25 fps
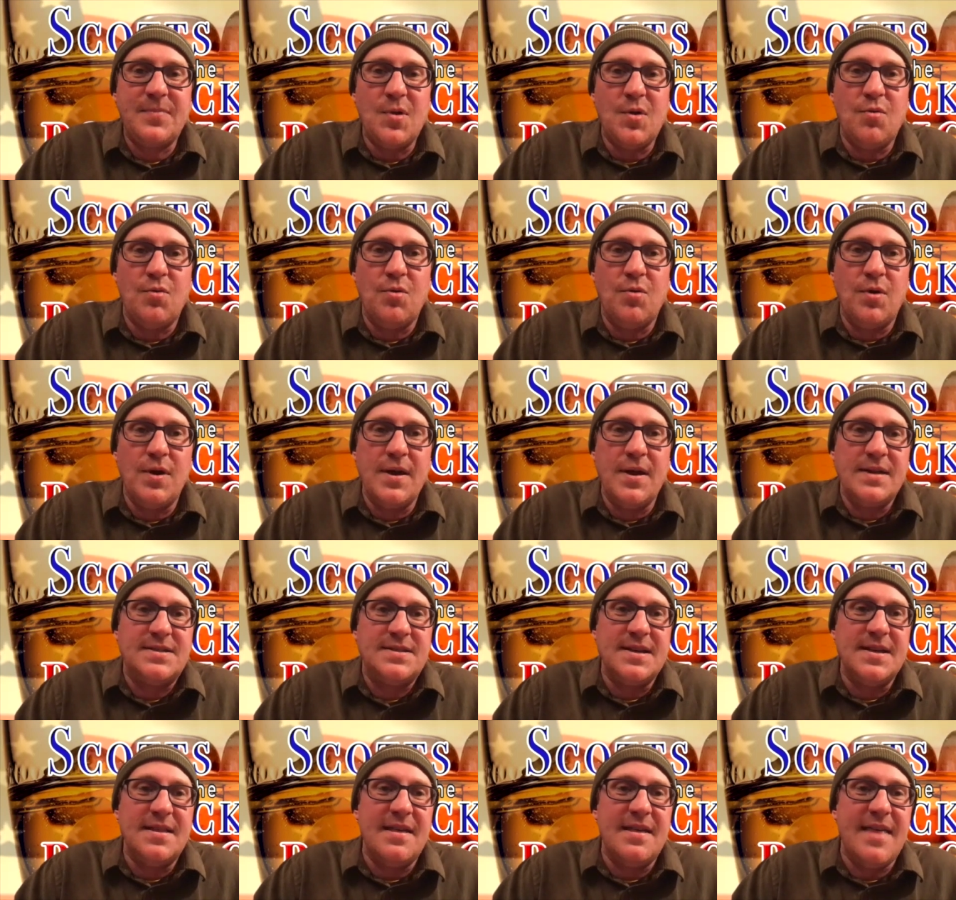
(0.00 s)

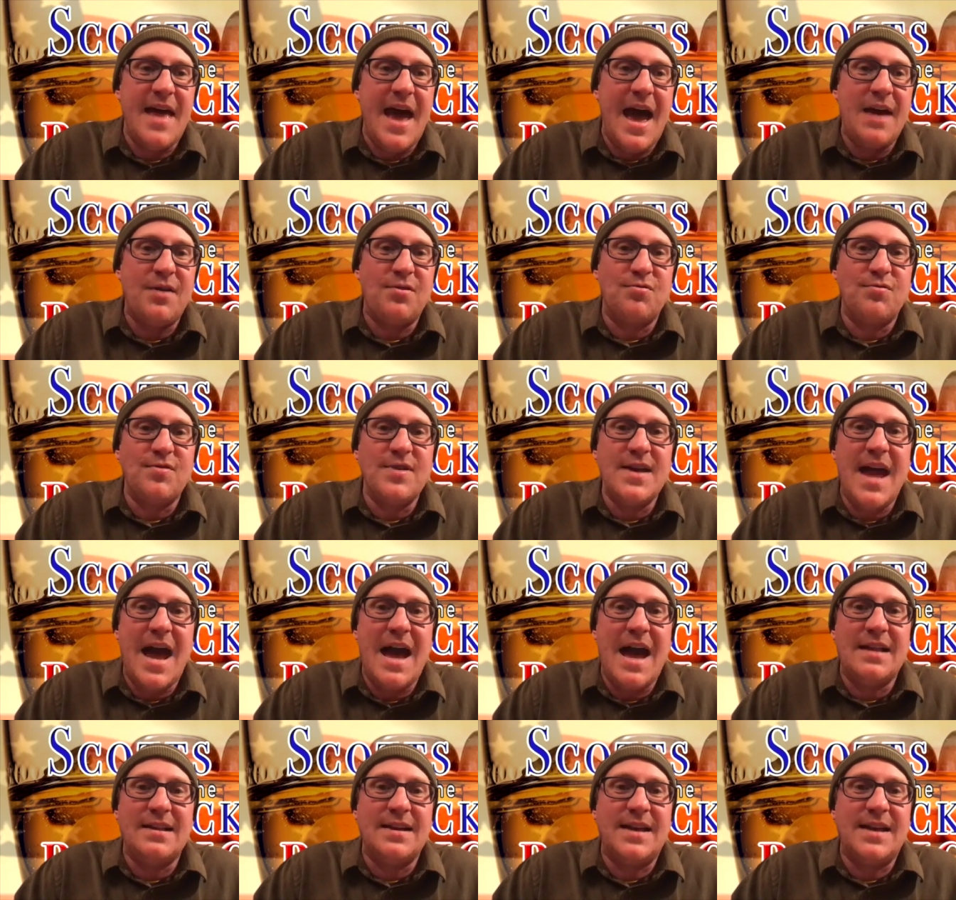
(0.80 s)
It's either that or
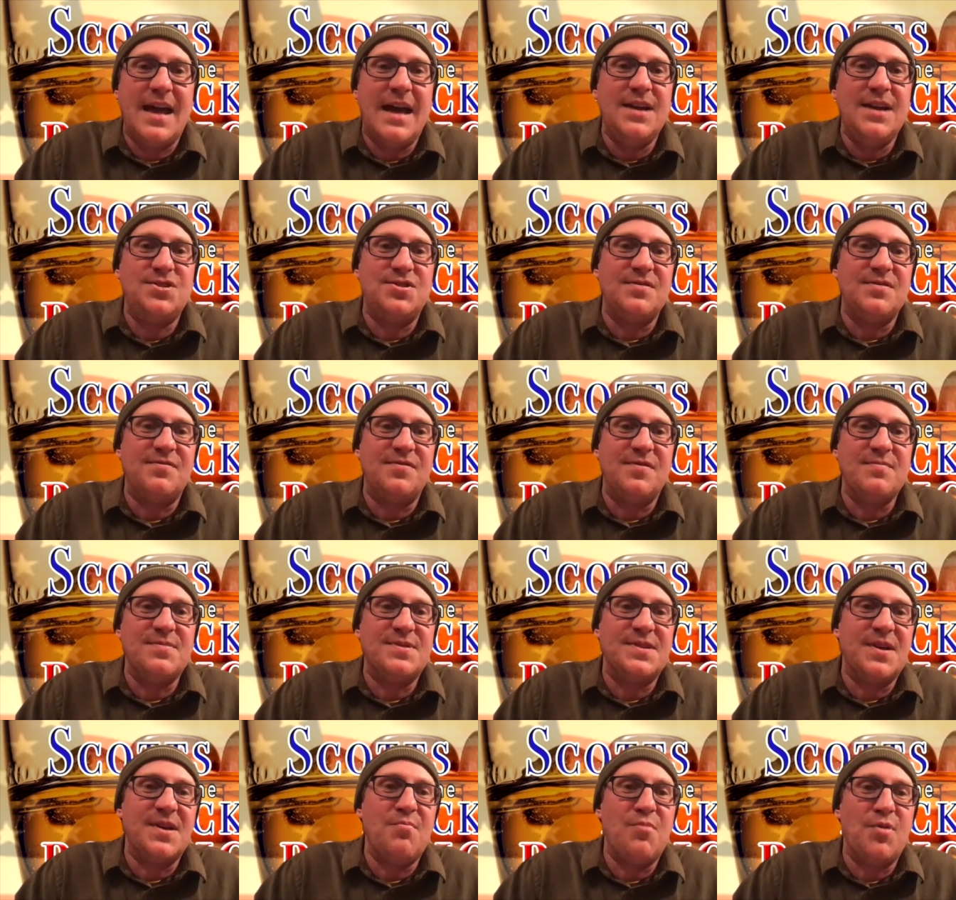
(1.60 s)
reallocation from
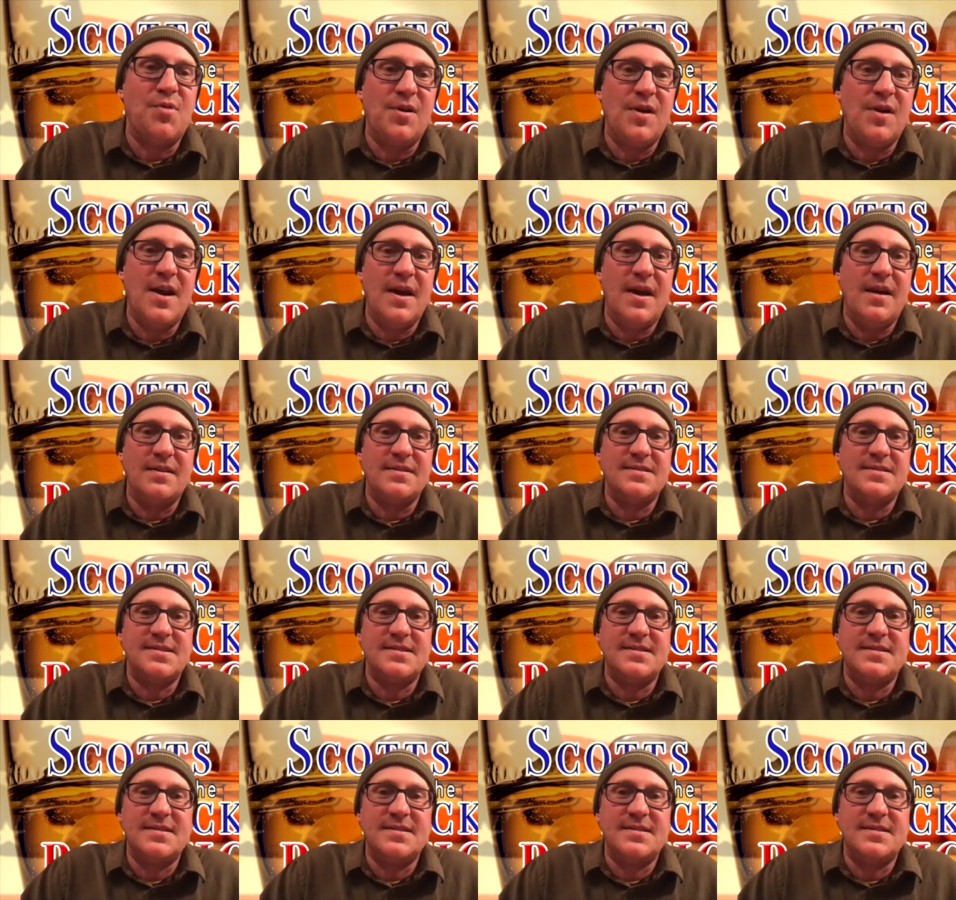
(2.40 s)
somewhere else.